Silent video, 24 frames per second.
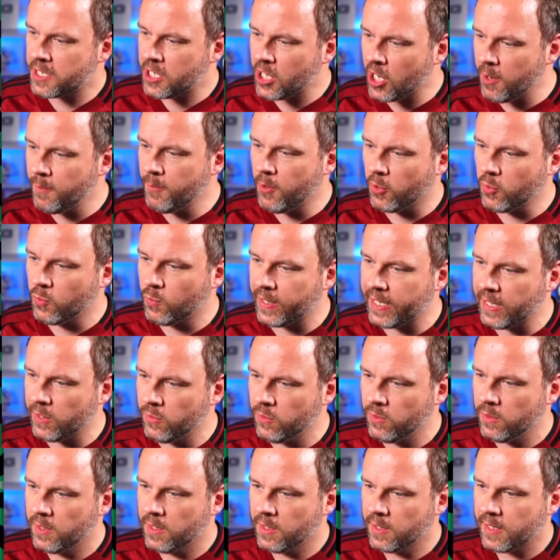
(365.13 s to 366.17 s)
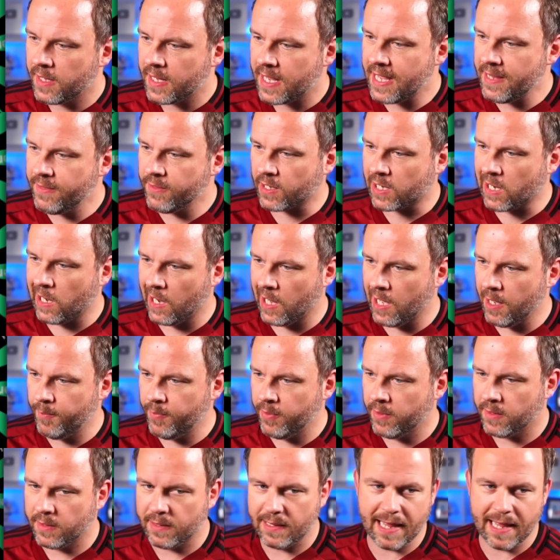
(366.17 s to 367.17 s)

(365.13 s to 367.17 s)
Come on, wheel. In the club.